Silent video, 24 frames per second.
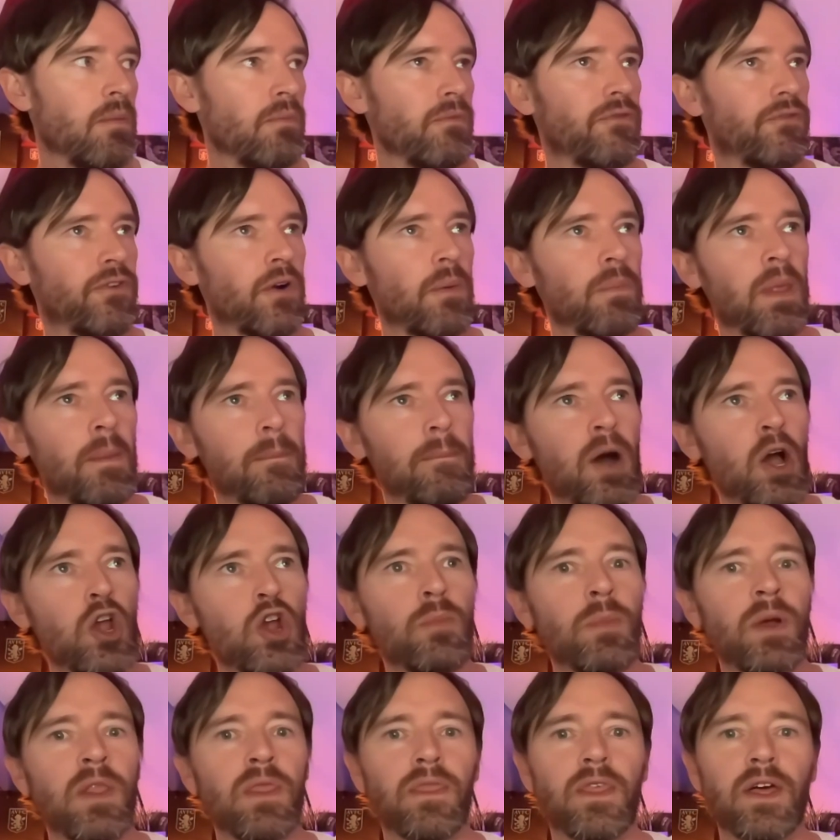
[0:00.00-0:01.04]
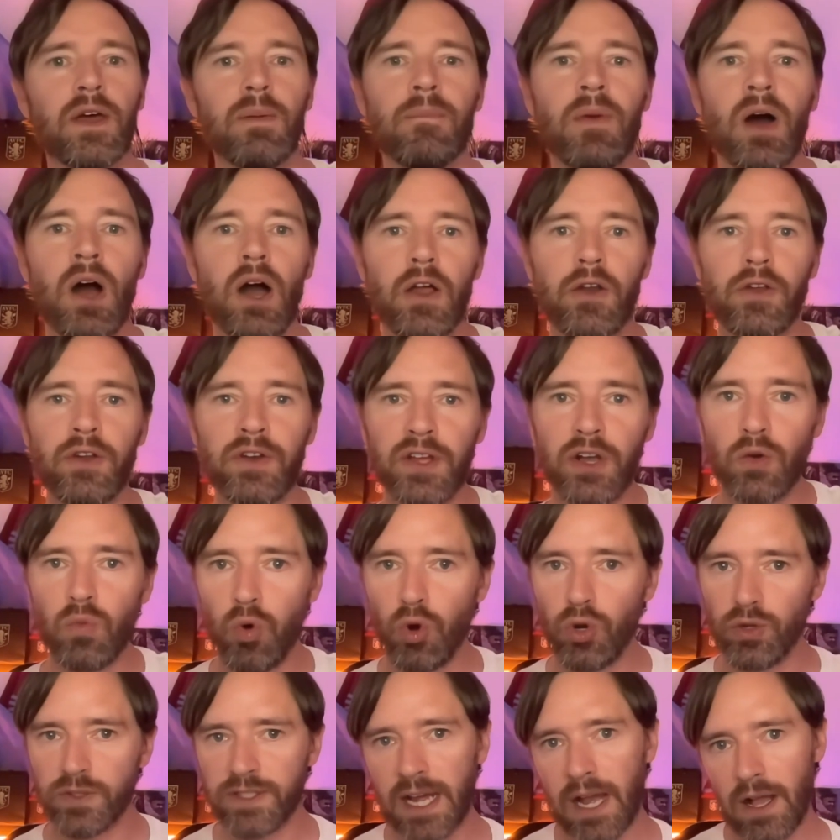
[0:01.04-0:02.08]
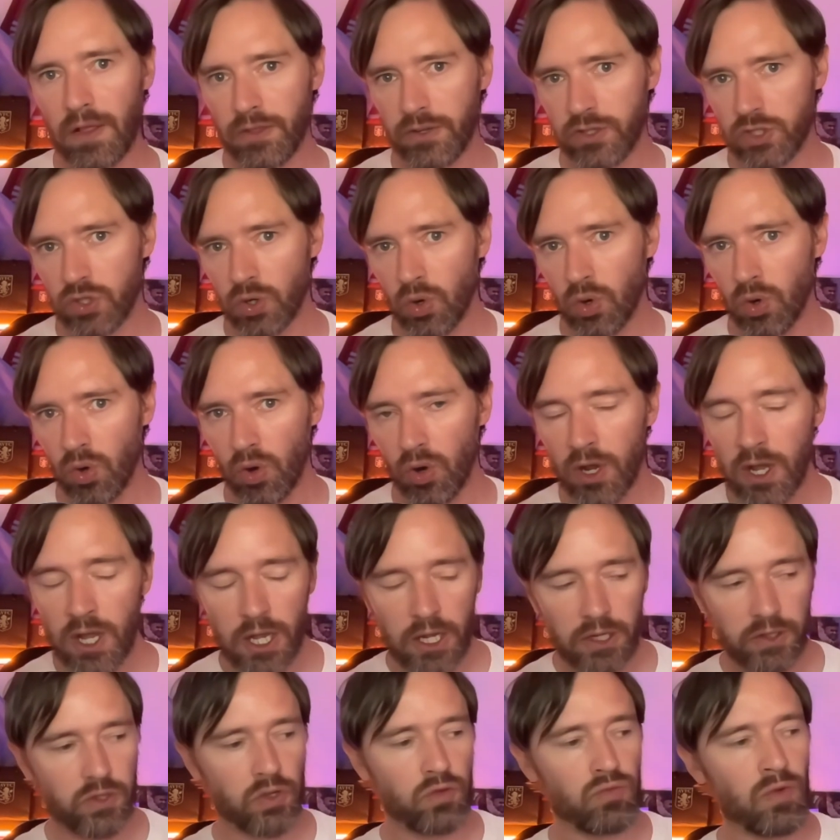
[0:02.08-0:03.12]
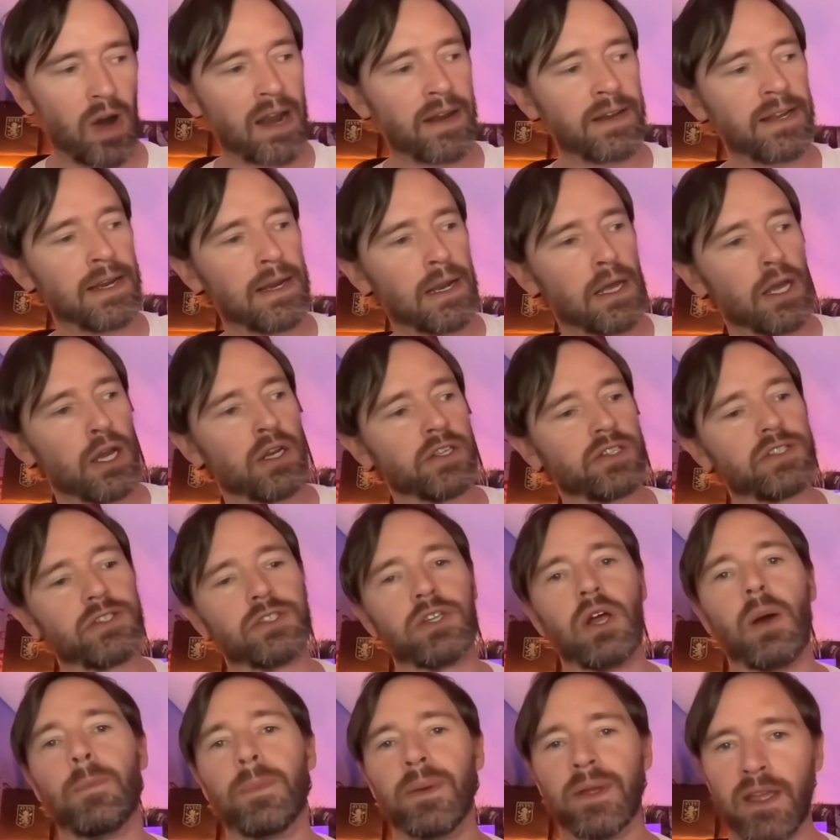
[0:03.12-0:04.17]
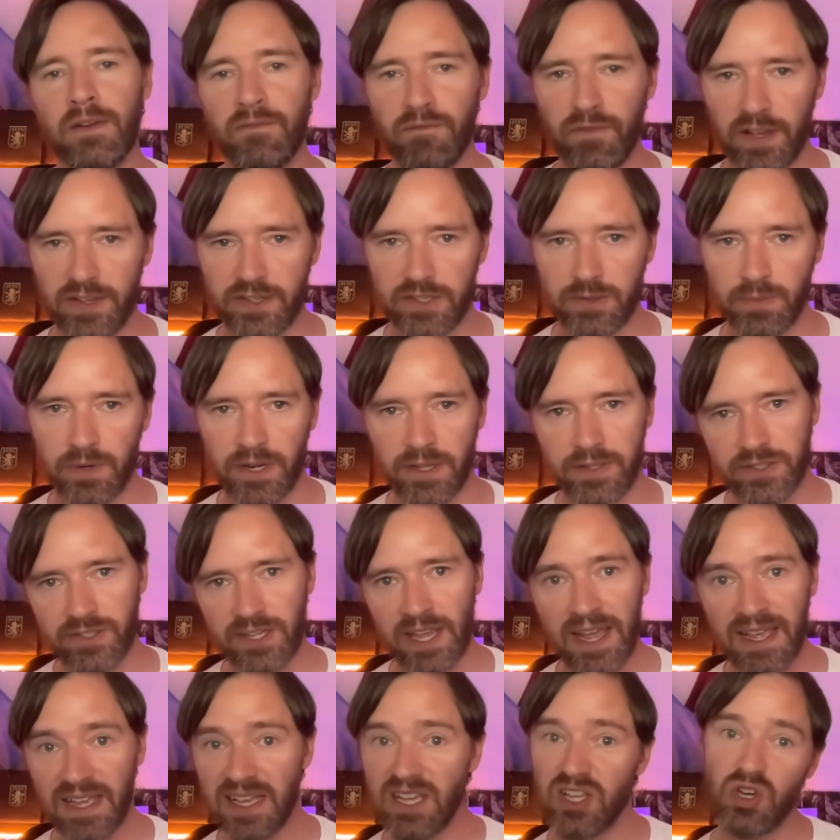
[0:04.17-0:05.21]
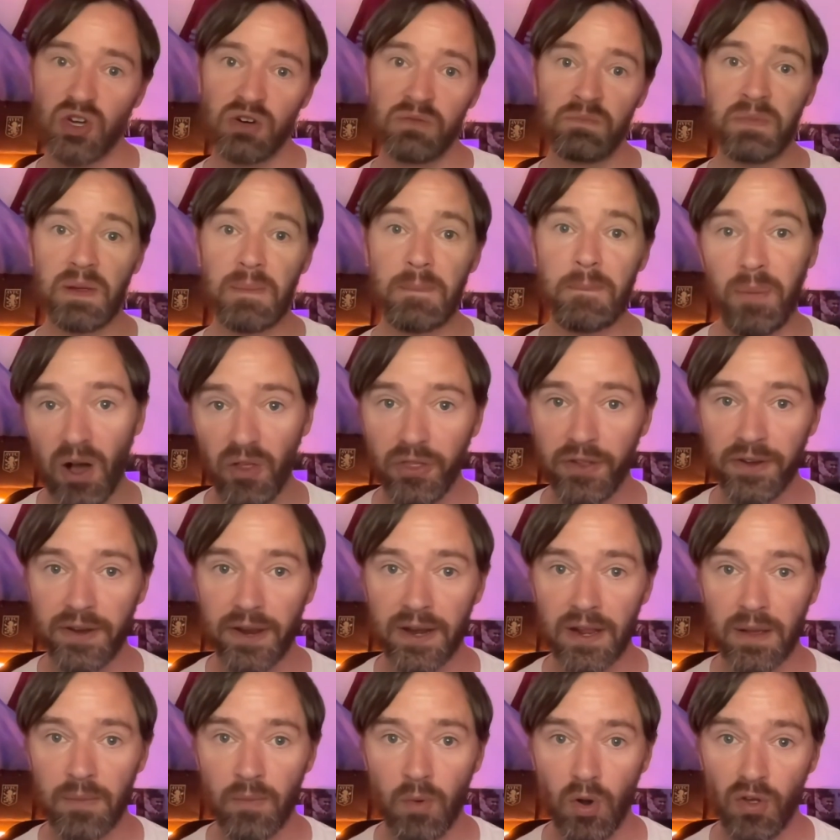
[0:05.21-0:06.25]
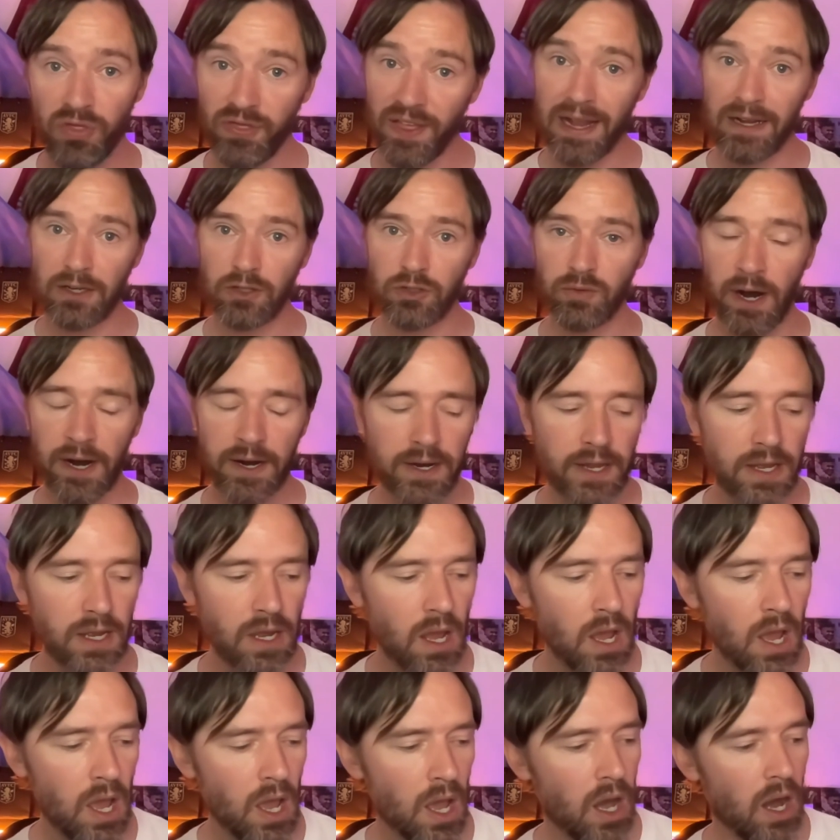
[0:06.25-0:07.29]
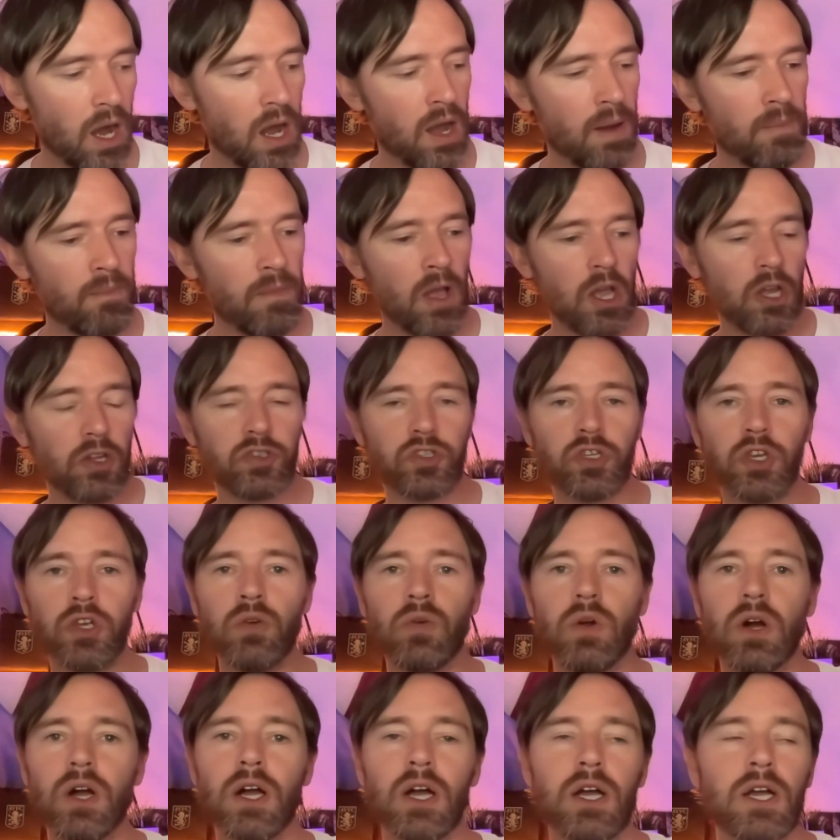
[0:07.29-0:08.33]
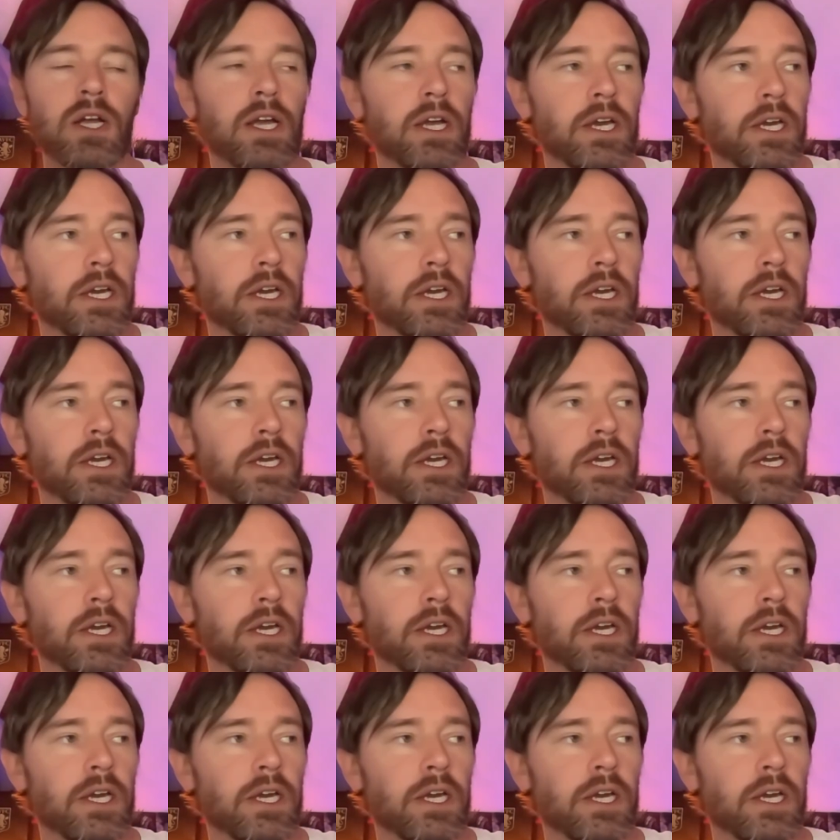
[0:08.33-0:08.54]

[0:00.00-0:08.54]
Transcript: from the moment that Martin O'Neill walked out the door to Randy Lerner stopping investment and saying he couldn't be bothered anymore. Thanks, Randy. To